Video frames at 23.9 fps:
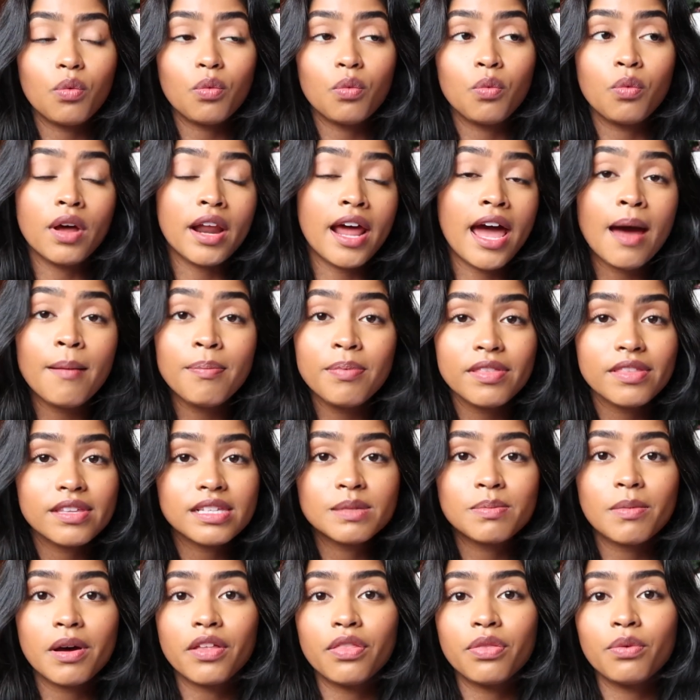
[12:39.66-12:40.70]
what happened
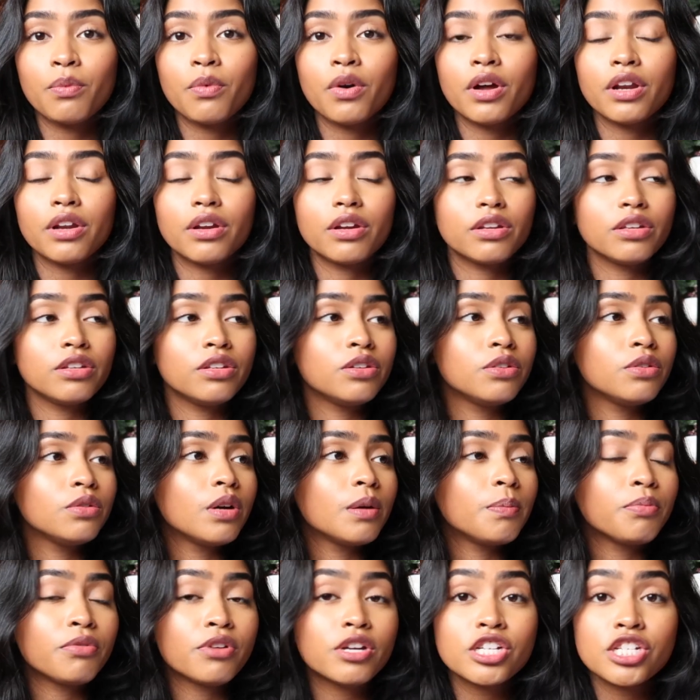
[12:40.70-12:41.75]
this month, what you
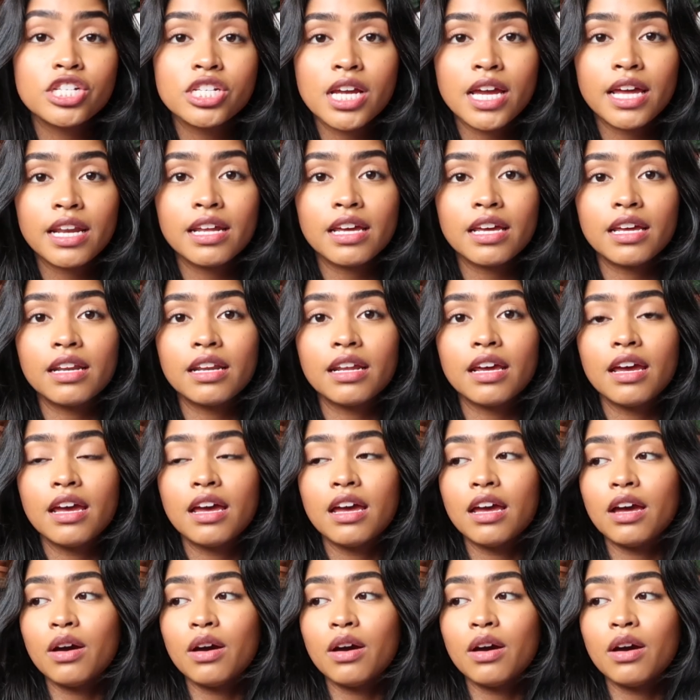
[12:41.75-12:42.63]
appreciated,